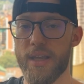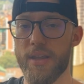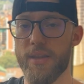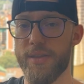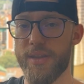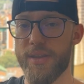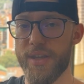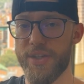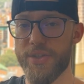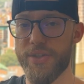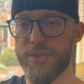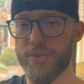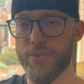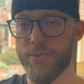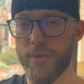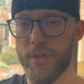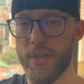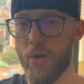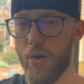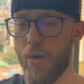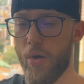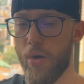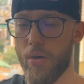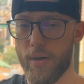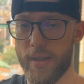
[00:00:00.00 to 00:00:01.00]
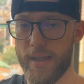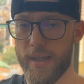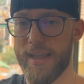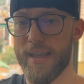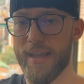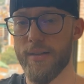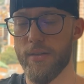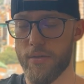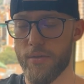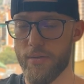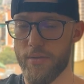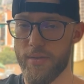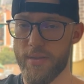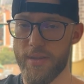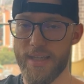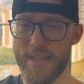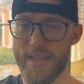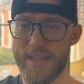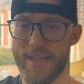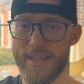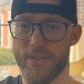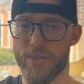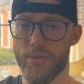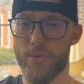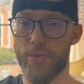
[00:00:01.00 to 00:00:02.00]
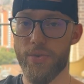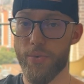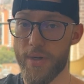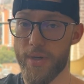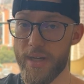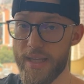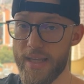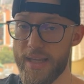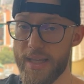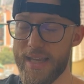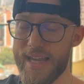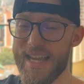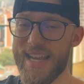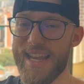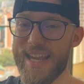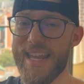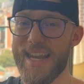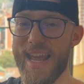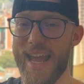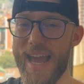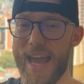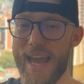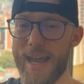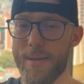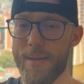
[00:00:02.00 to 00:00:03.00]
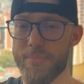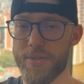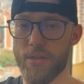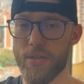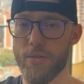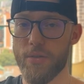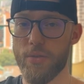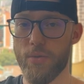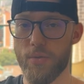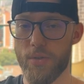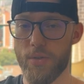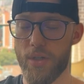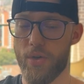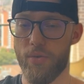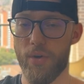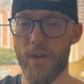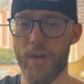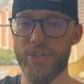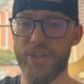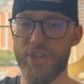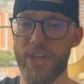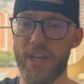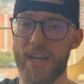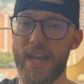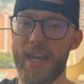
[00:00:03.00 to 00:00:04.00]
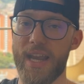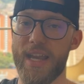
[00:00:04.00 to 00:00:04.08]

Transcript: These three are killer. These three can absolutely crush it,